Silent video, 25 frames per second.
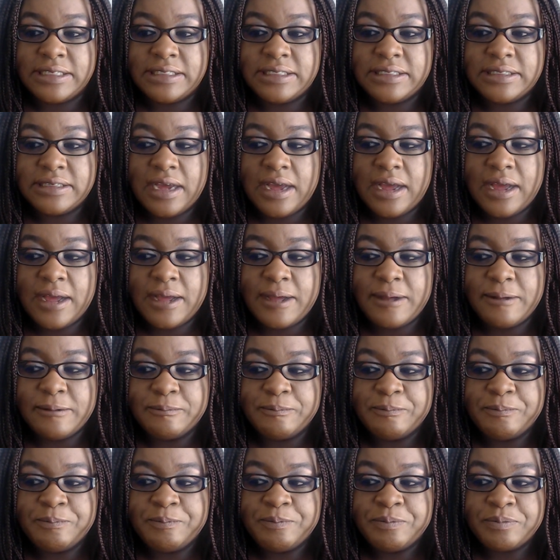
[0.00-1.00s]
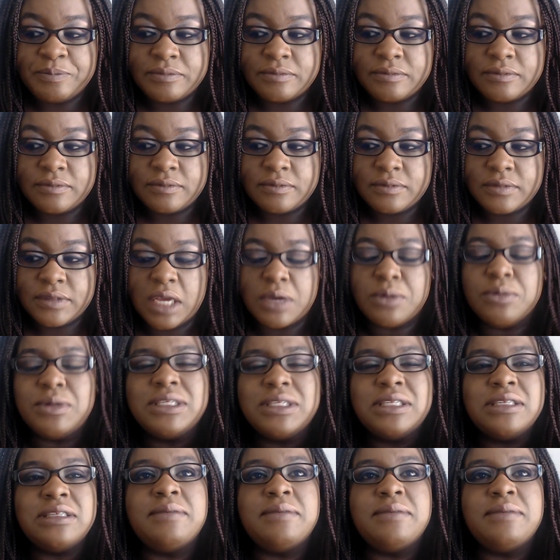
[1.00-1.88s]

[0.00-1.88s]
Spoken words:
It wasn't